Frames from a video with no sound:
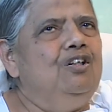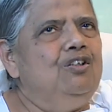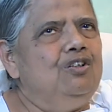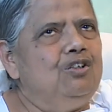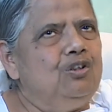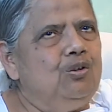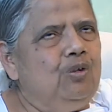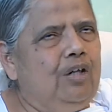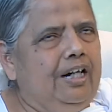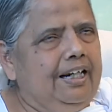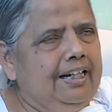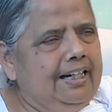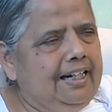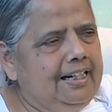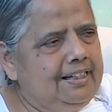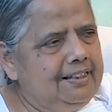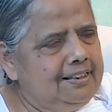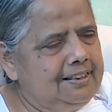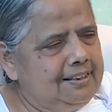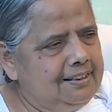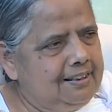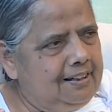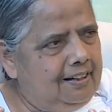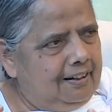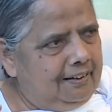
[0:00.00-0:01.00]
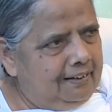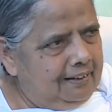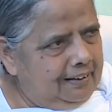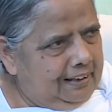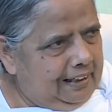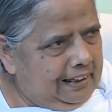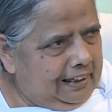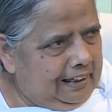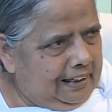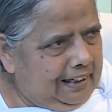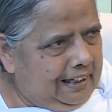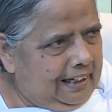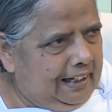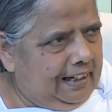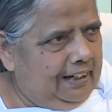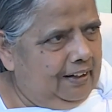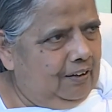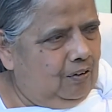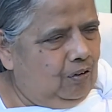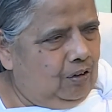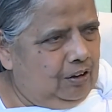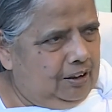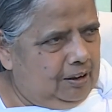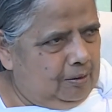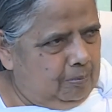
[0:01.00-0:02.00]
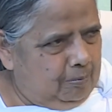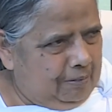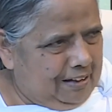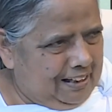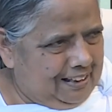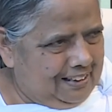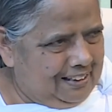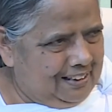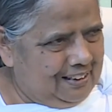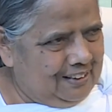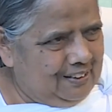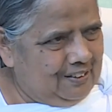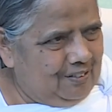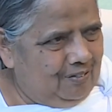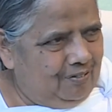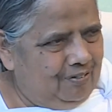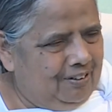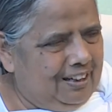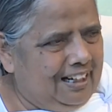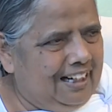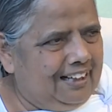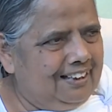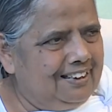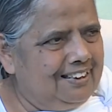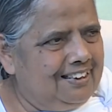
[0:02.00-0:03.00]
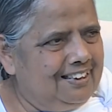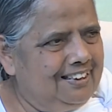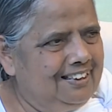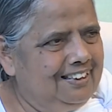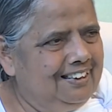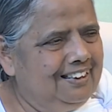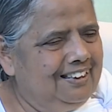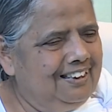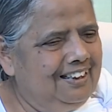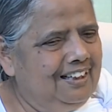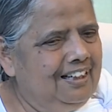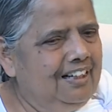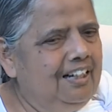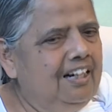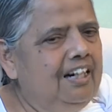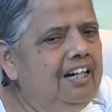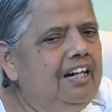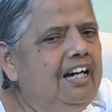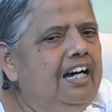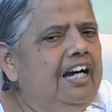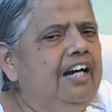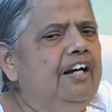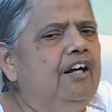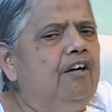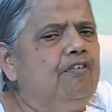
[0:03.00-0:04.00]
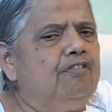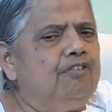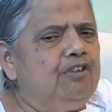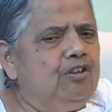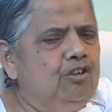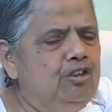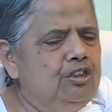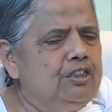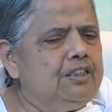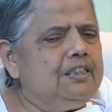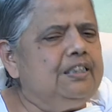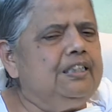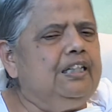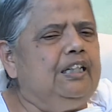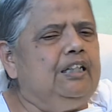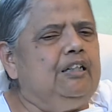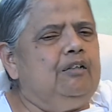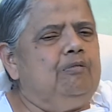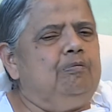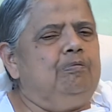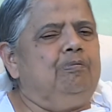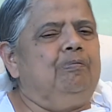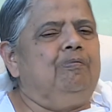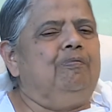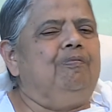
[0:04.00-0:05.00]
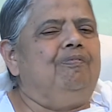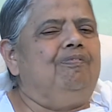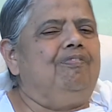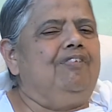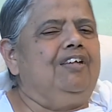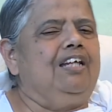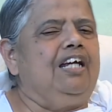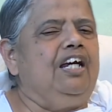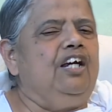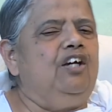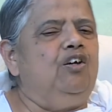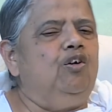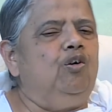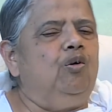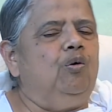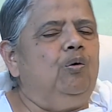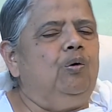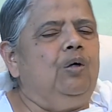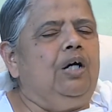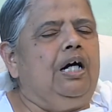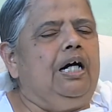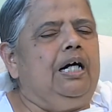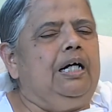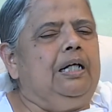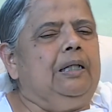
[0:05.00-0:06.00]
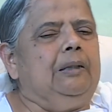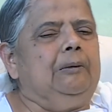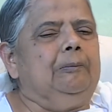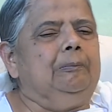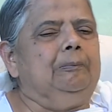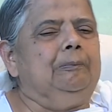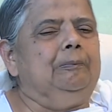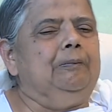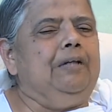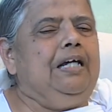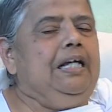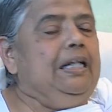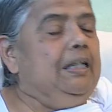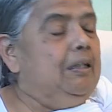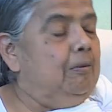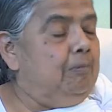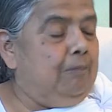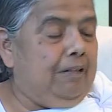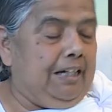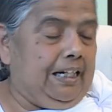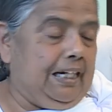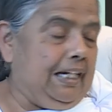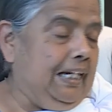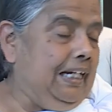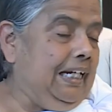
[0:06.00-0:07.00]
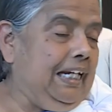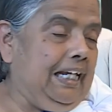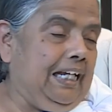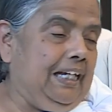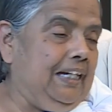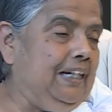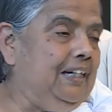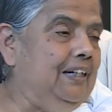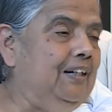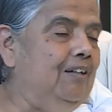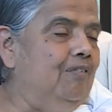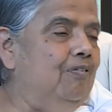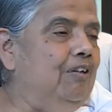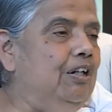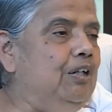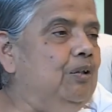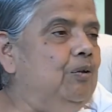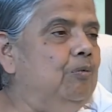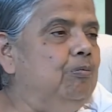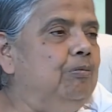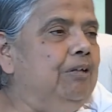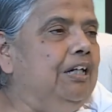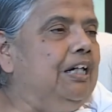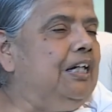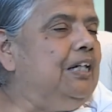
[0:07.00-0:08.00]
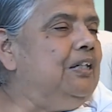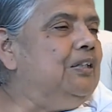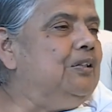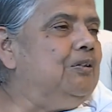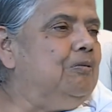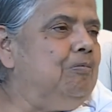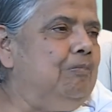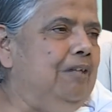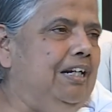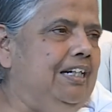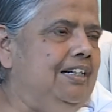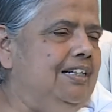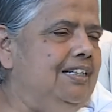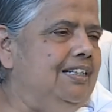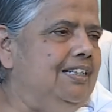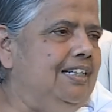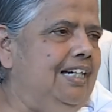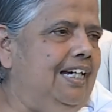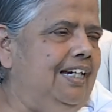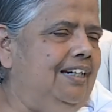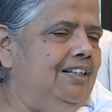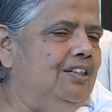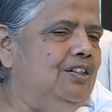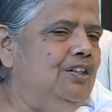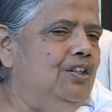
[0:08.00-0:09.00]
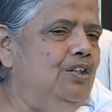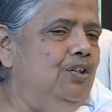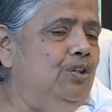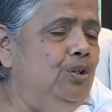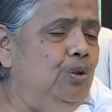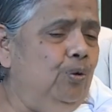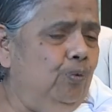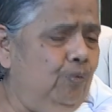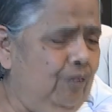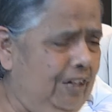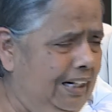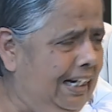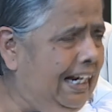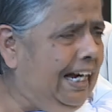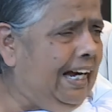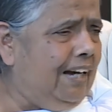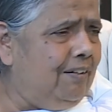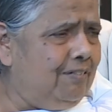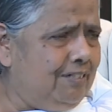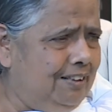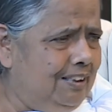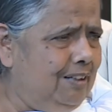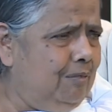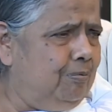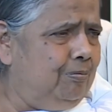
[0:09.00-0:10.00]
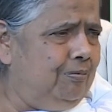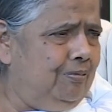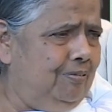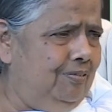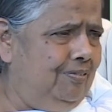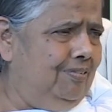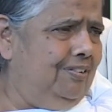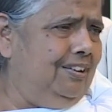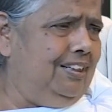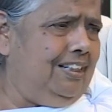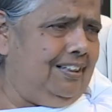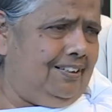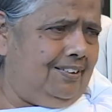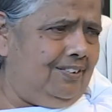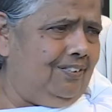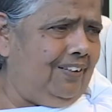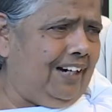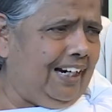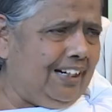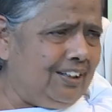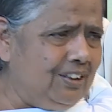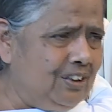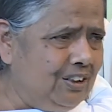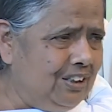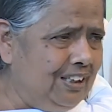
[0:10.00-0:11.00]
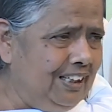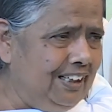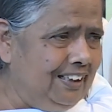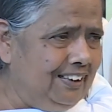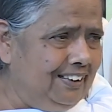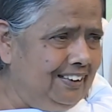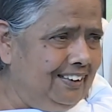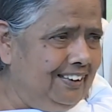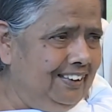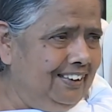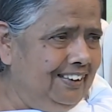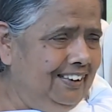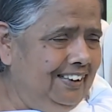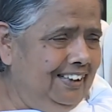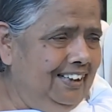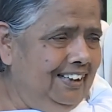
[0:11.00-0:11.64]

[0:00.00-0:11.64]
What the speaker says: so I can start thinking on the basis of that. And of course, in the beginning, when you begin to meditate, you will have some distraction